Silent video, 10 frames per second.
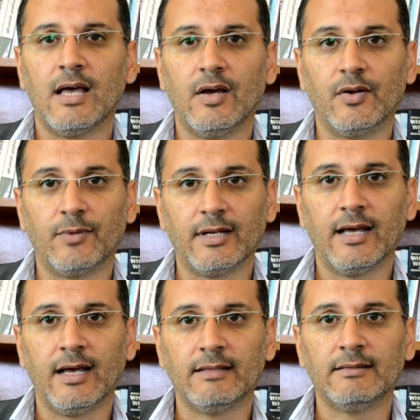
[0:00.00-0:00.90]
on one
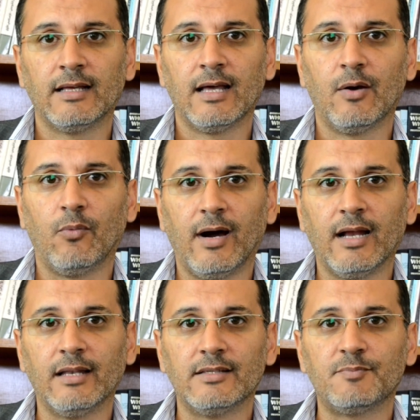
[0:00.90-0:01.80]
hand,
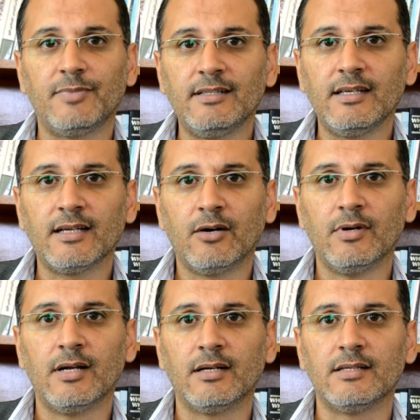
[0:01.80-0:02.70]
while spreading
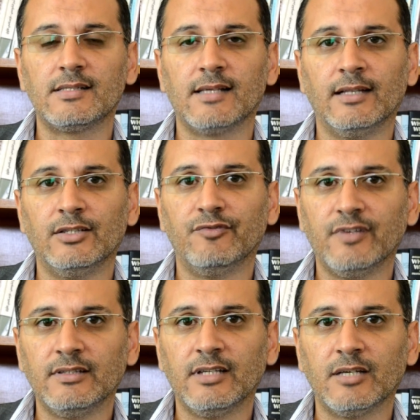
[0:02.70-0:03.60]
awareness and
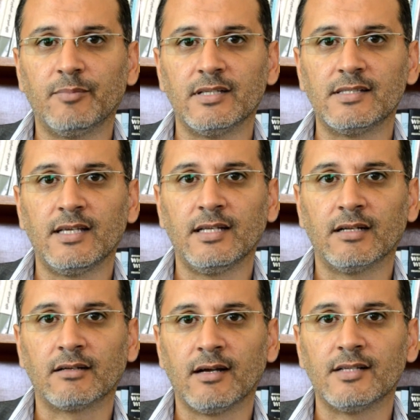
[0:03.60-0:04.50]
defending Palestinian
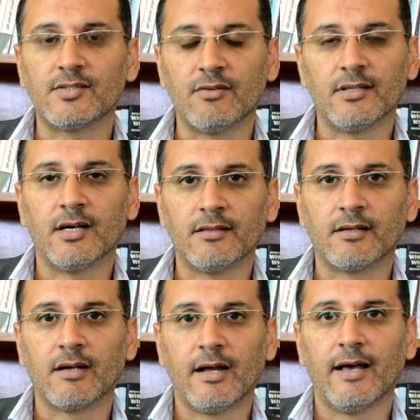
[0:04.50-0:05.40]
rights on the other
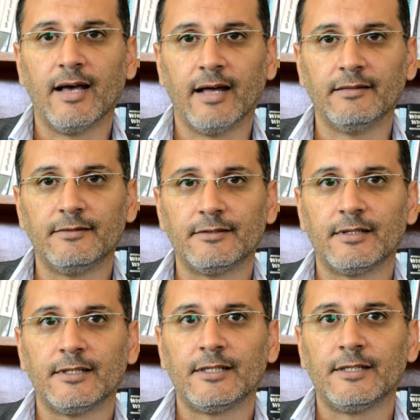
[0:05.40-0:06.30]
hand.
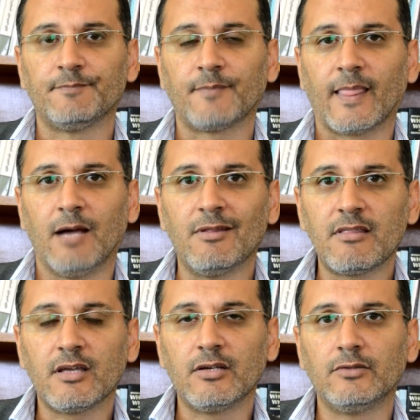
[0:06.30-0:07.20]
A month
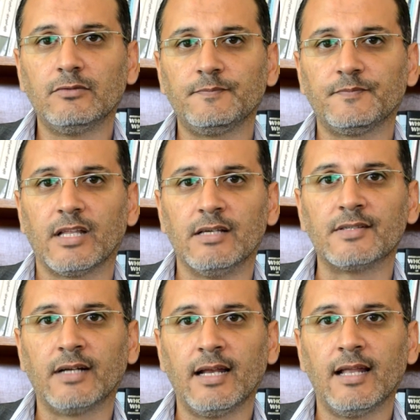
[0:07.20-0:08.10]
ago,
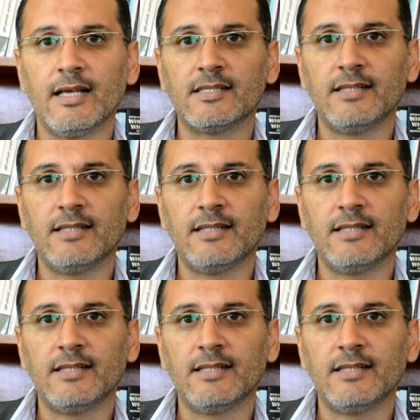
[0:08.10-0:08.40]
Israel has